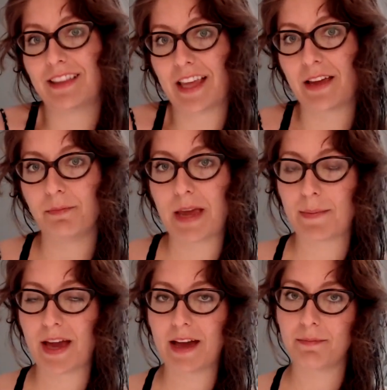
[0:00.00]
that
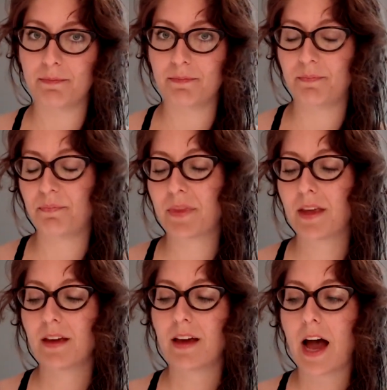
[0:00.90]
maybe I
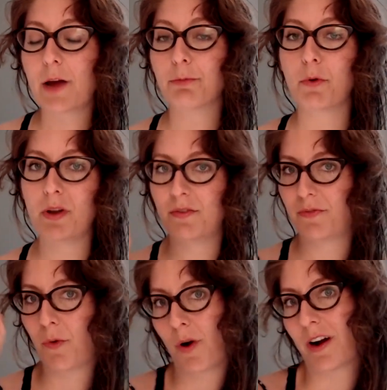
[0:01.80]
rooted
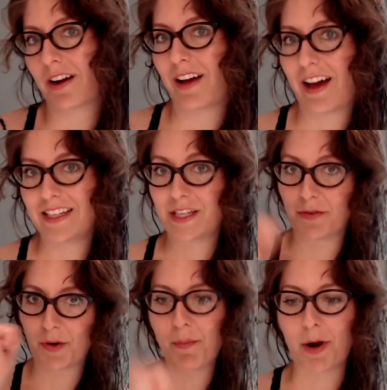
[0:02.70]
for a
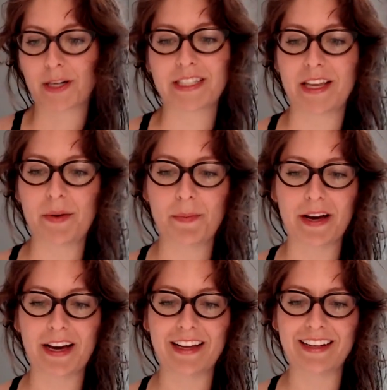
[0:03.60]
different person,
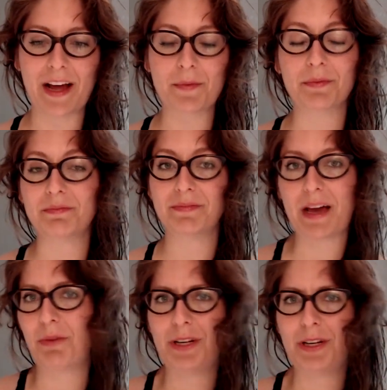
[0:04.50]
but
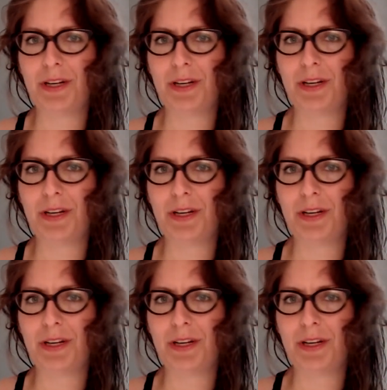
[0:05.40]
what did you think?